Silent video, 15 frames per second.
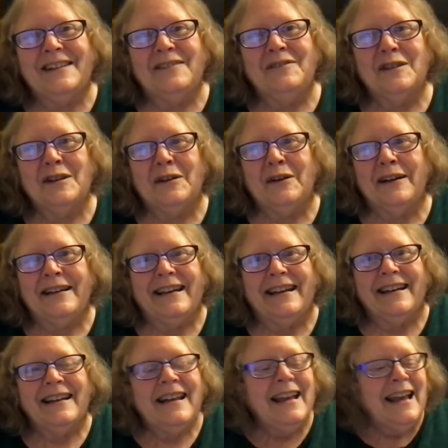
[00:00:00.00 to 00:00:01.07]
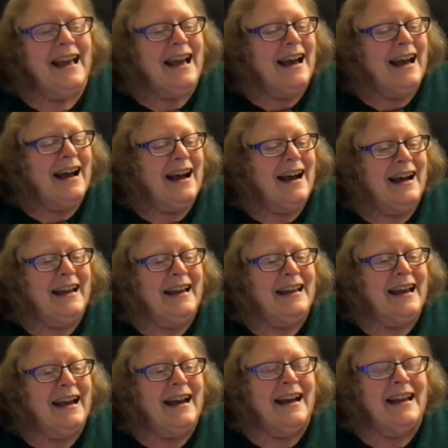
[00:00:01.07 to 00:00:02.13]
Florida.
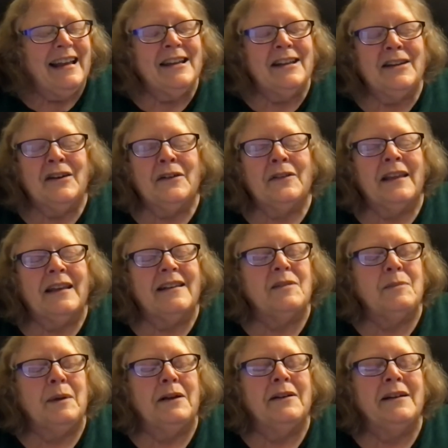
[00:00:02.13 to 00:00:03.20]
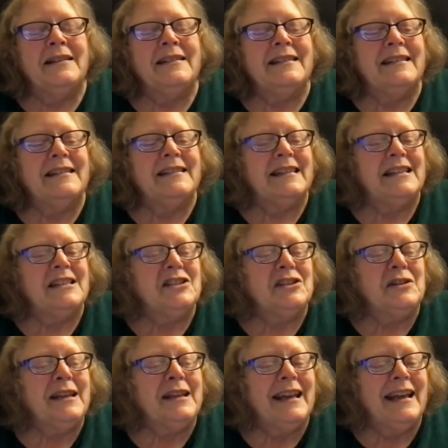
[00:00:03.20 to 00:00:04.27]
You know, the experiences that
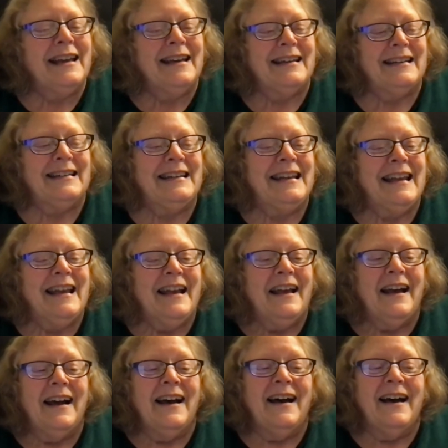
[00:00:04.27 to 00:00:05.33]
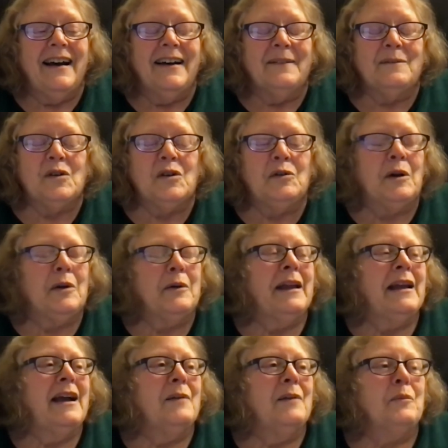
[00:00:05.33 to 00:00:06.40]
Judi had
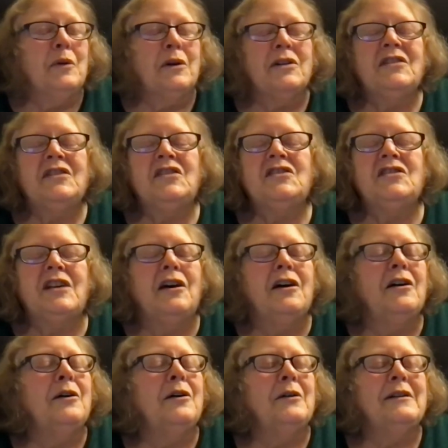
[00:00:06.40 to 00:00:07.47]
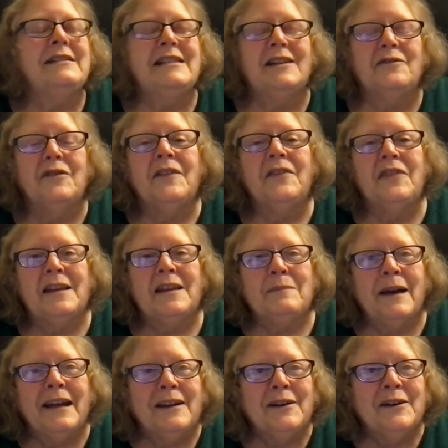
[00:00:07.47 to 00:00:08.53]
growing up were so different than
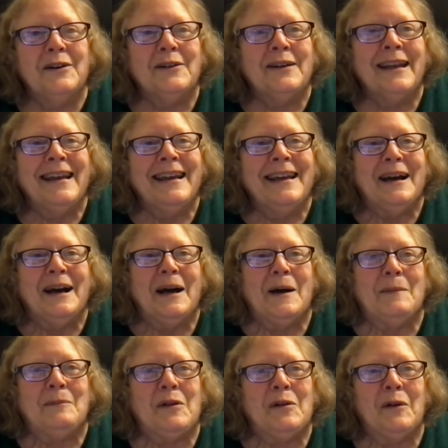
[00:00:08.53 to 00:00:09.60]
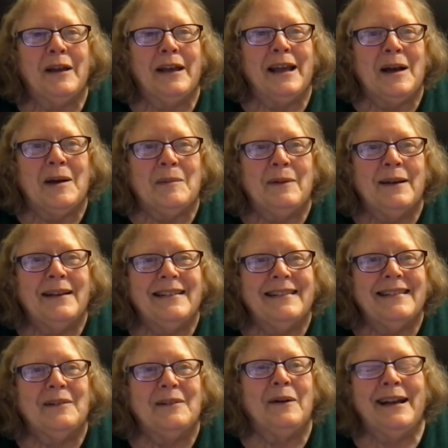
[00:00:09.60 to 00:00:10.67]
my own, growing up
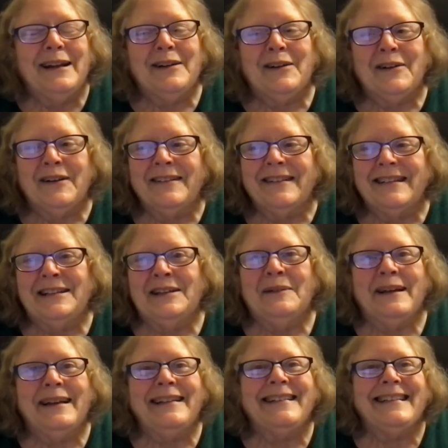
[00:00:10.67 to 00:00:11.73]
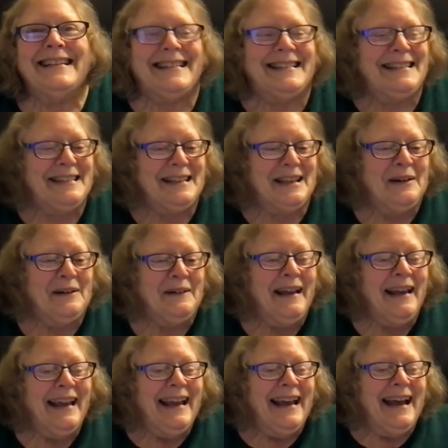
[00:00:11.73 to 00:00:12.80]
as a white girl in New England. So
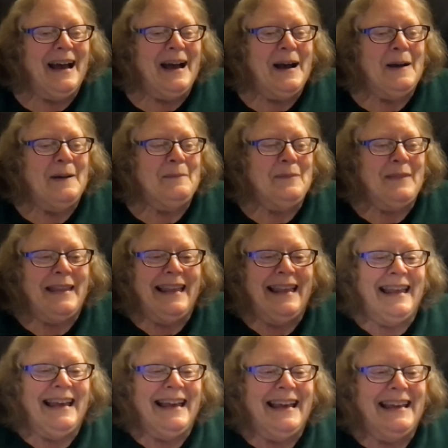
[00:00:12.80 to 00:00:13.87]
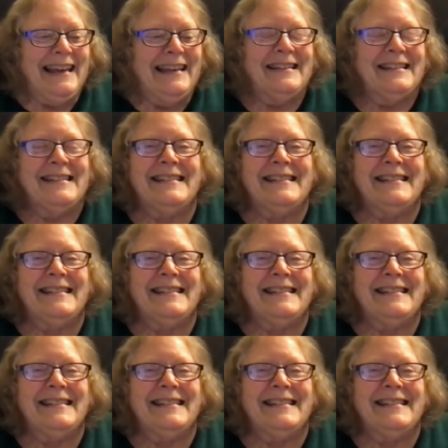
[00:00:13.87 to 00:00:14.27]
Judi